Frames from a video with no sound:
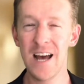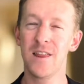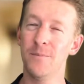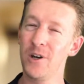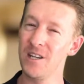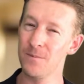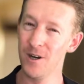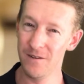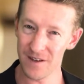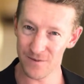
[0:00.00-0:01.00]
The book is
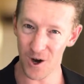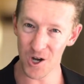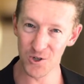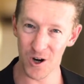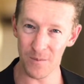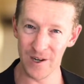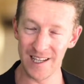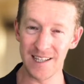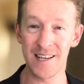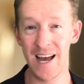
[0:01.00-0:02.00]
perfect for
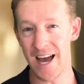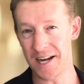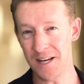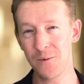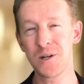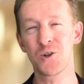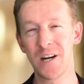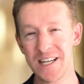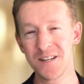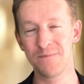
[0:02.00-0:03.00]
entrepreneurs and anyone
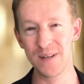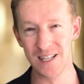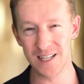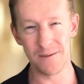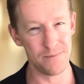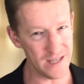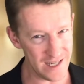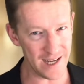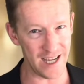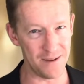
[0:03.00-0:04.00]
trying to build a
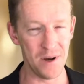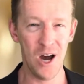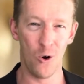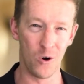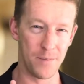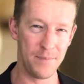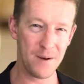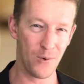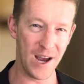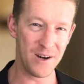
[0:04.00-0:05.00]
big name or a
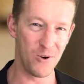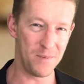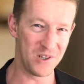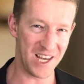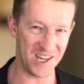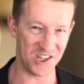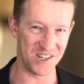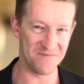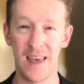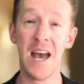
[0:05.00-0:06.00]
big brand reputation.